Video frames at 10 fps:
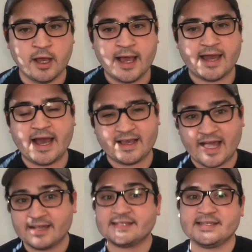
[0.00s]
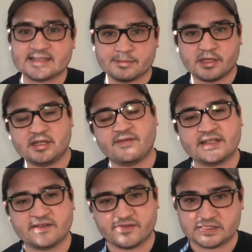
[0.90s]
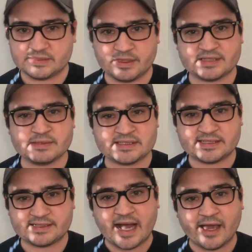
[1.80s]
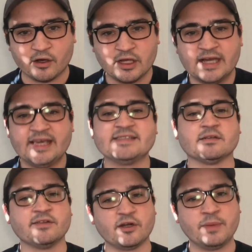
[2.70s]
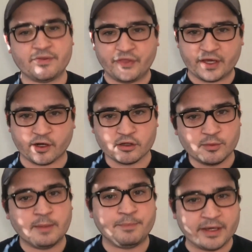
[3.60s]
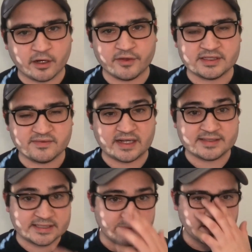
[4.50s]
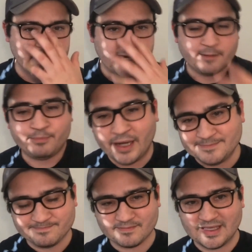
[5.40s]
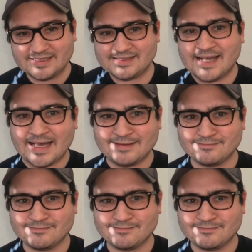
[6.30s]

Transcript: And I kind of see some of the Devonta Smith style. He's a little bit thicker, a little bit bigger than Devonta Smith, but it's not